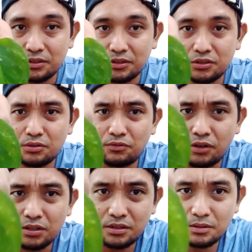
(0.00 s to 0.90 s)
This is the
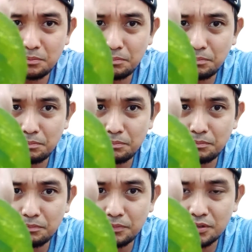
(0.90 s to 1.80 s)
front
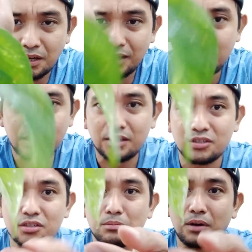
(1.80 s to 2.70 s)
side and this
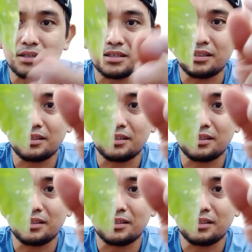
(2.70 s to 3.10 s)
is the back side.